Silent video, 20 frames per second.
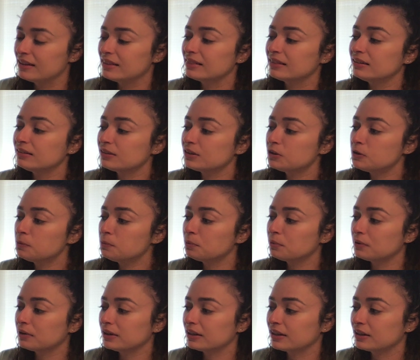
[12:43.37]
The little
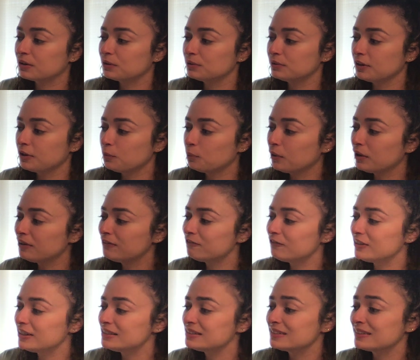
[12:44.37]
boy had only one
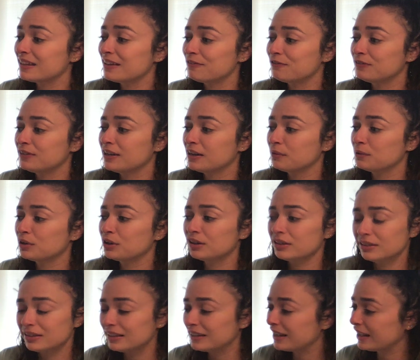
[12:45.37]
face left now and
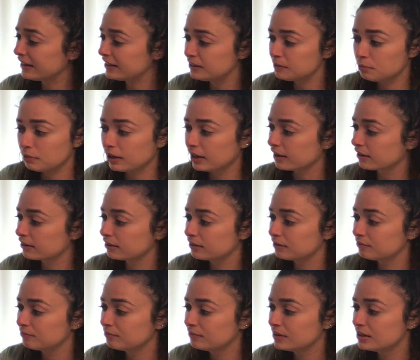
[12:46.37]
hardly any breath.
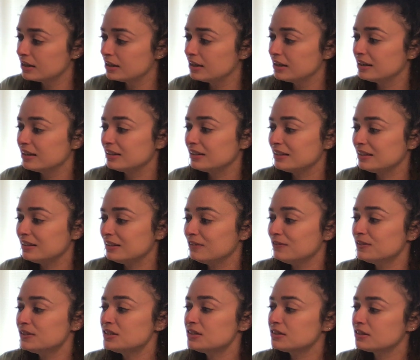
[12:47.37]

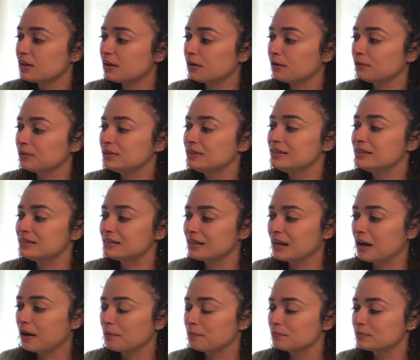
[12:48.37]
Even so, he
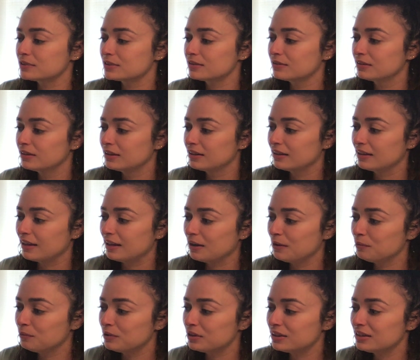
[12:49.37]
stopped,
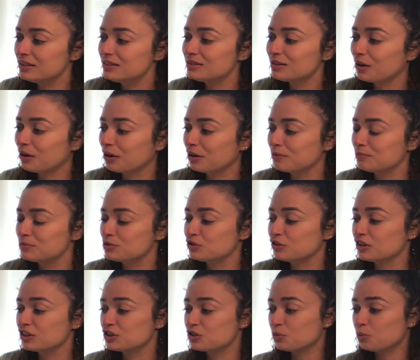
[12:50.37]
and with his arms
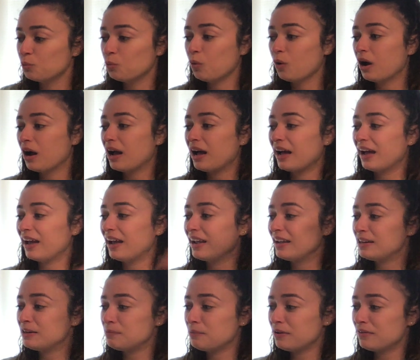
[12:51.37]
stretched
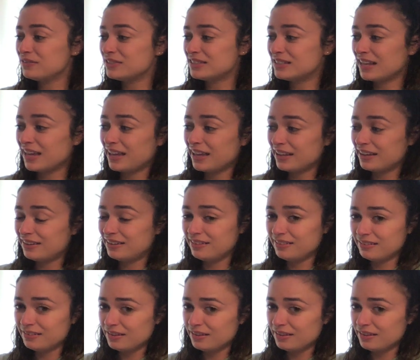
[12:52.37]
wide above his head,